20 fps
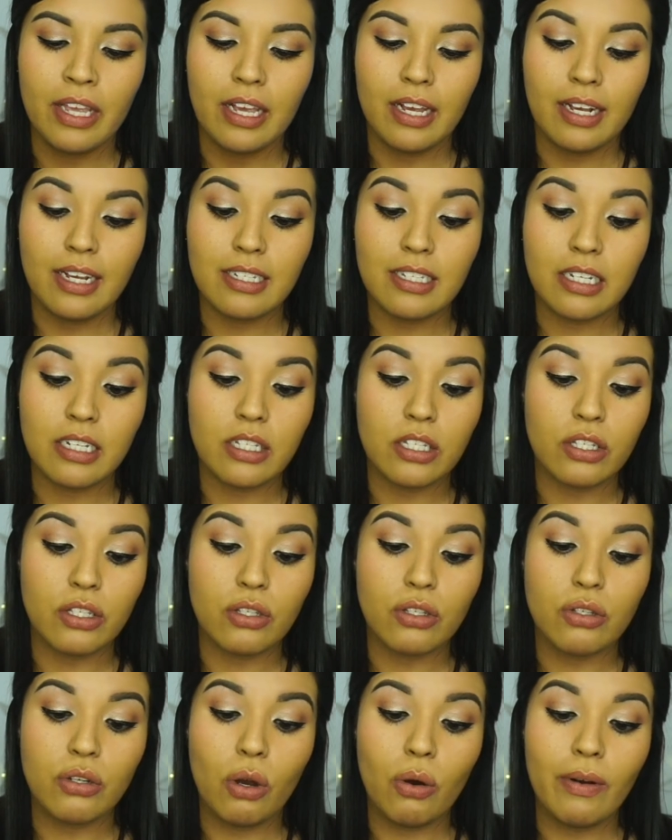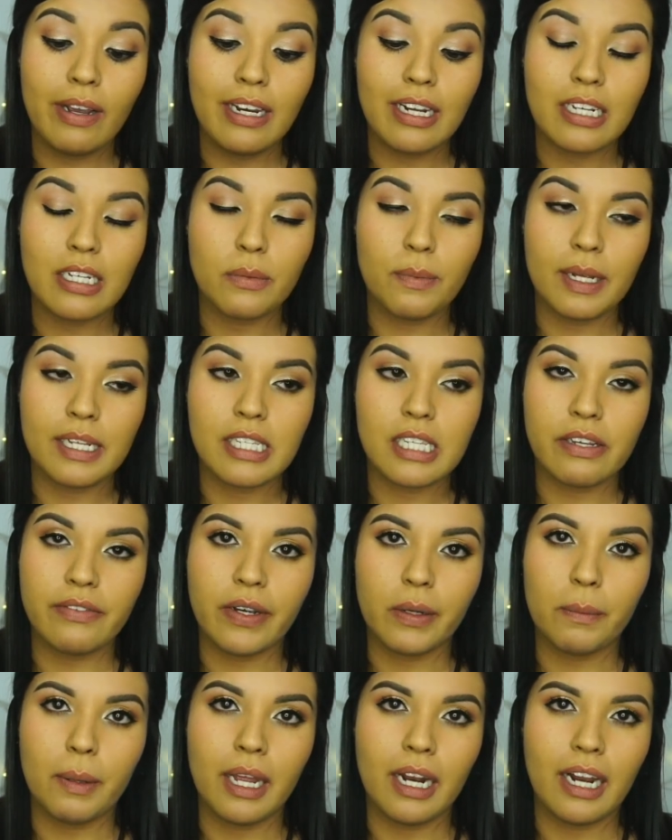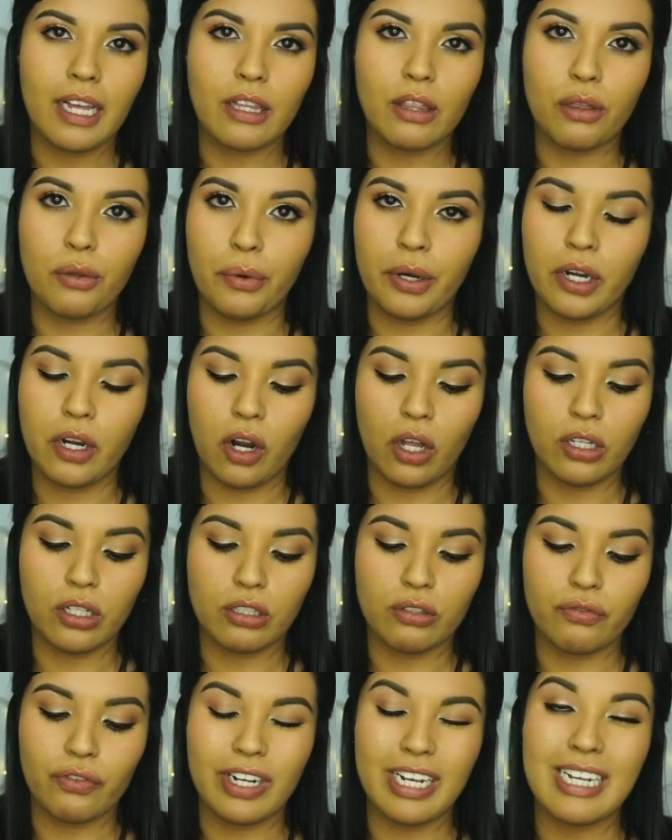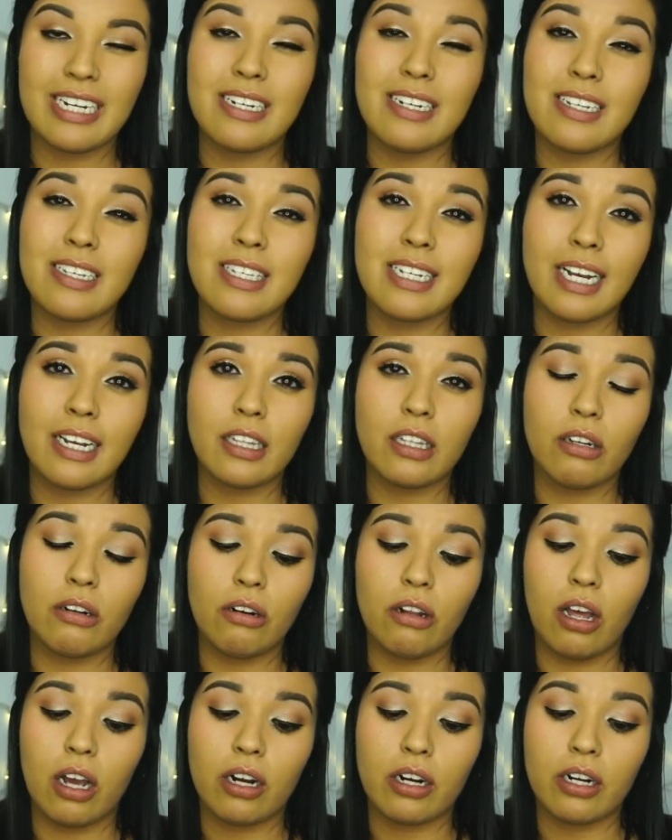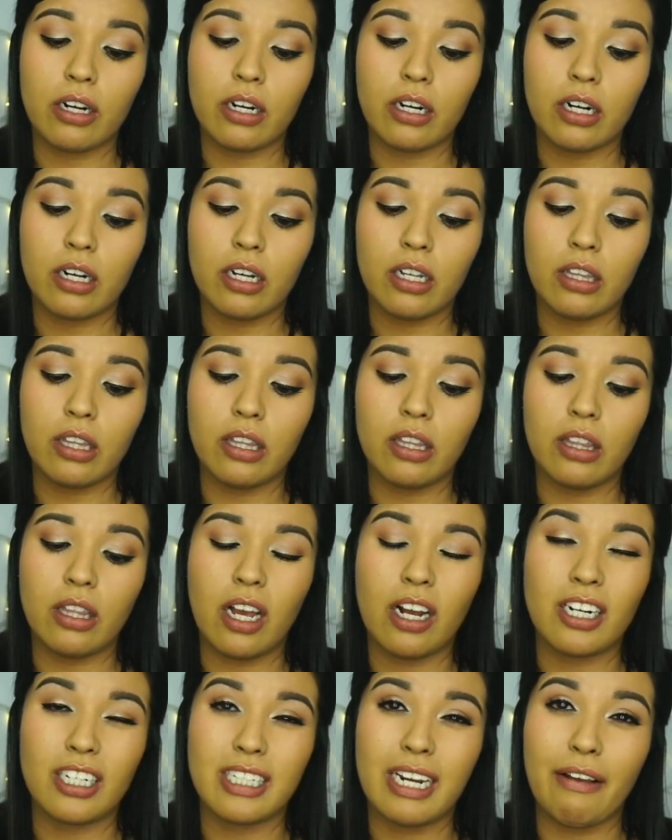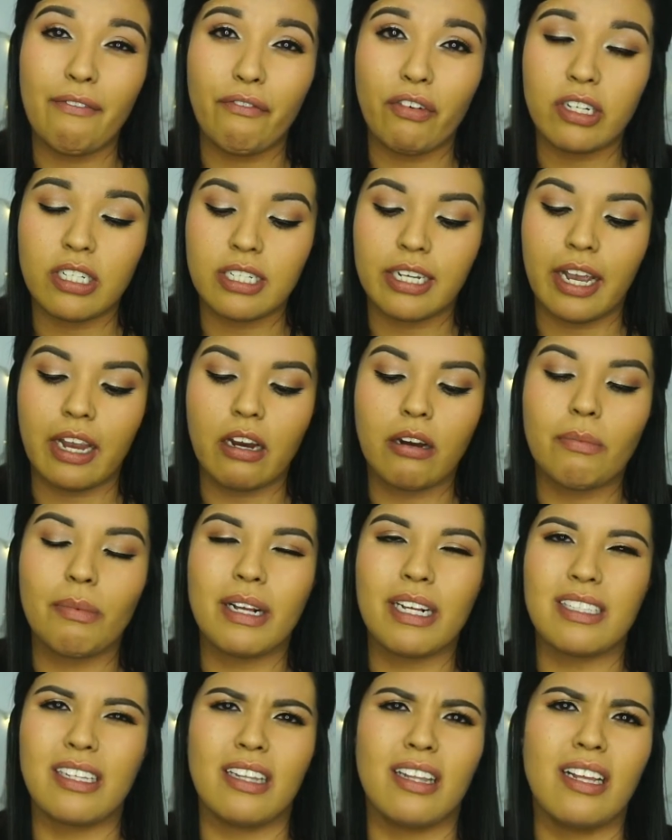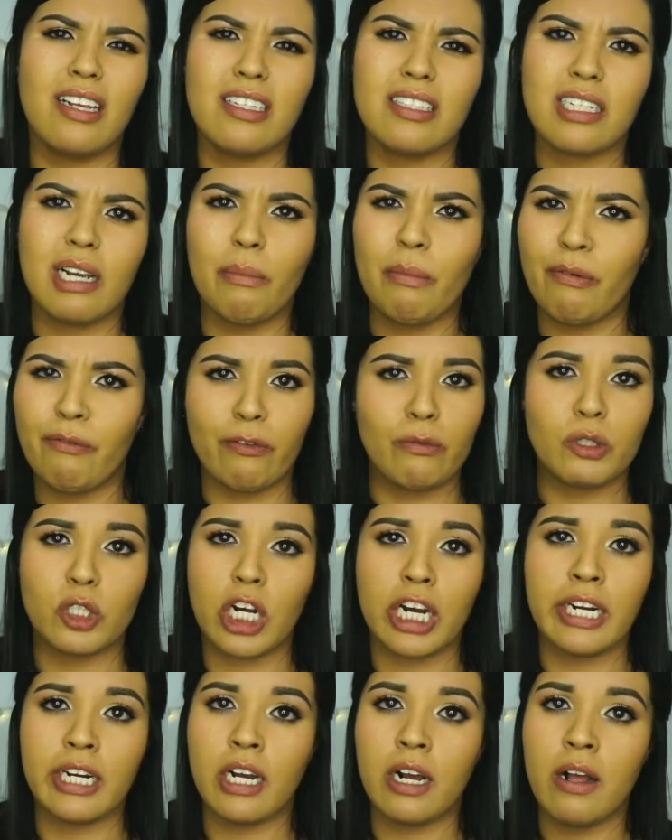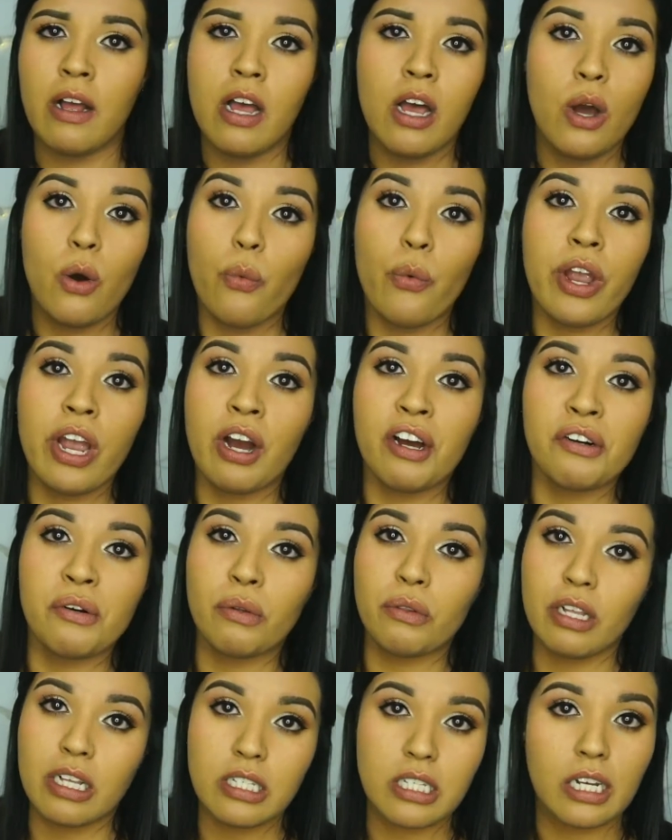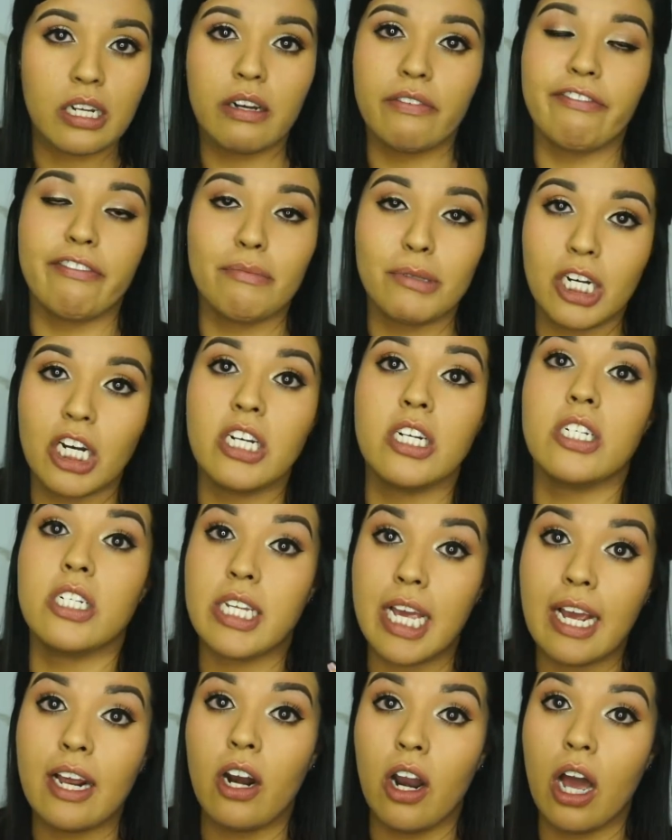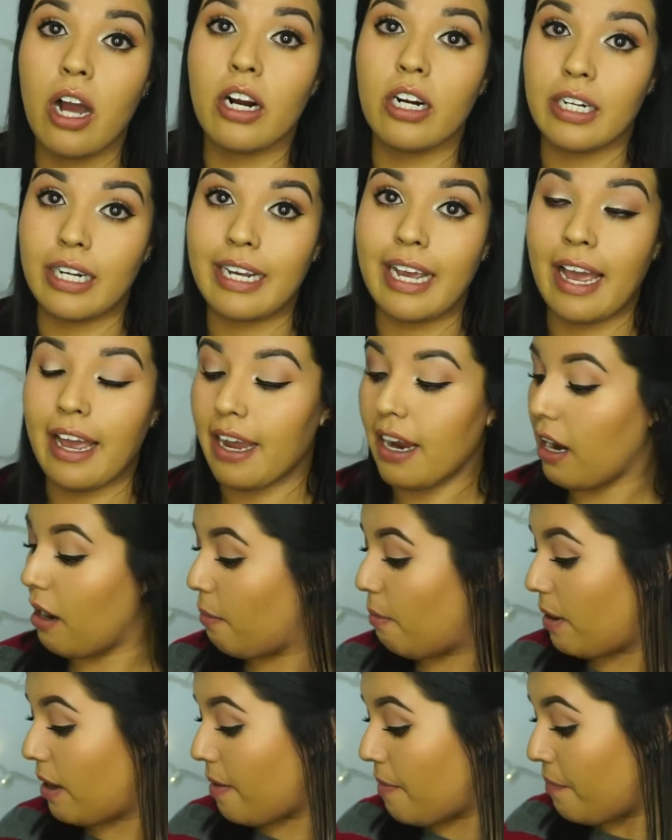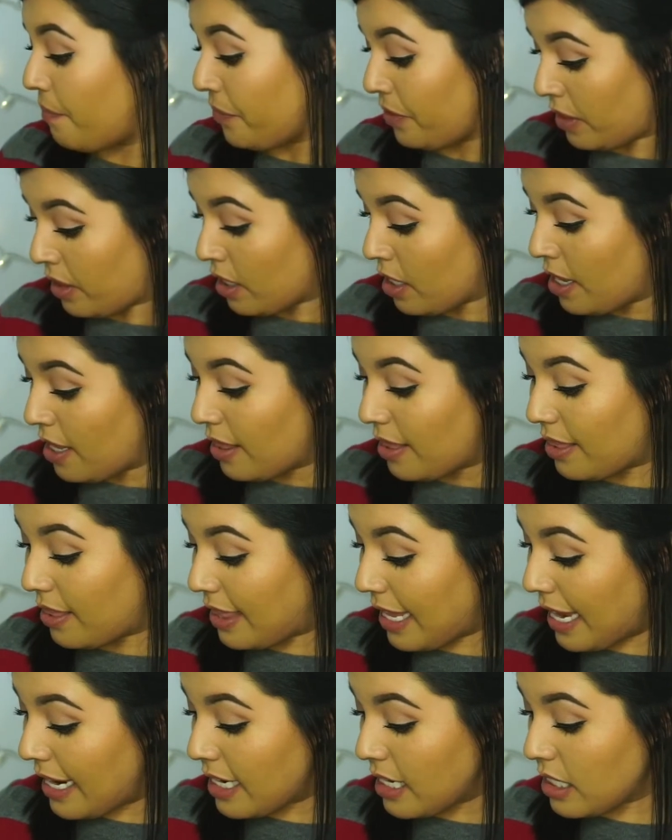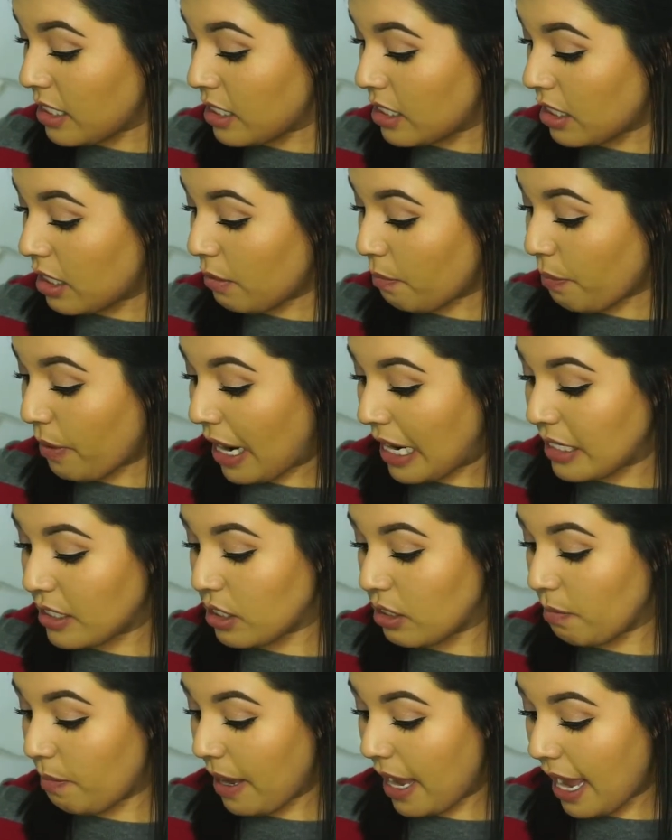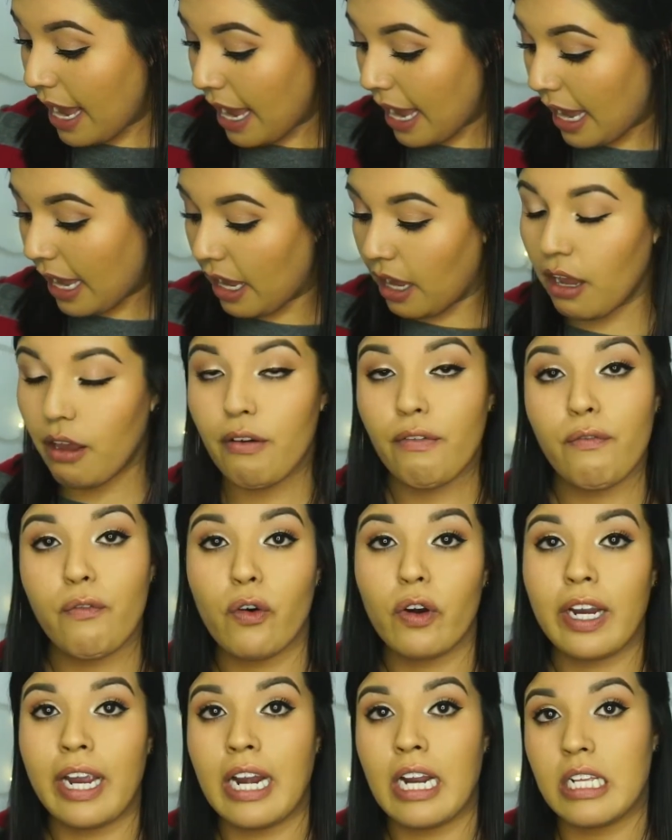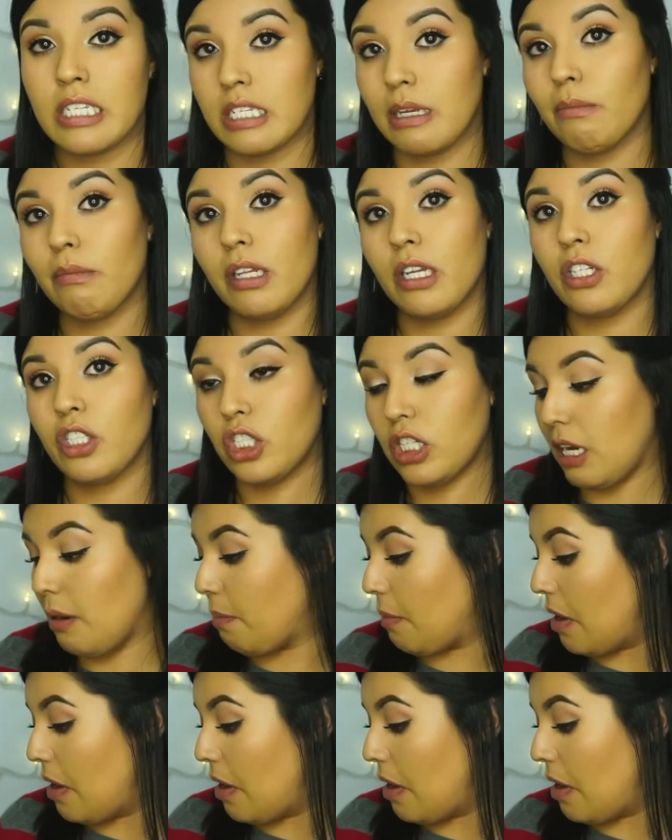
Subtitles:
because it's so inexpensive. I pay like $3 for it. It does take a little longer time for it to get here because I think it's coming from China. We all know things that come from China take longer to get here, but that is the price you pay for getting something cheap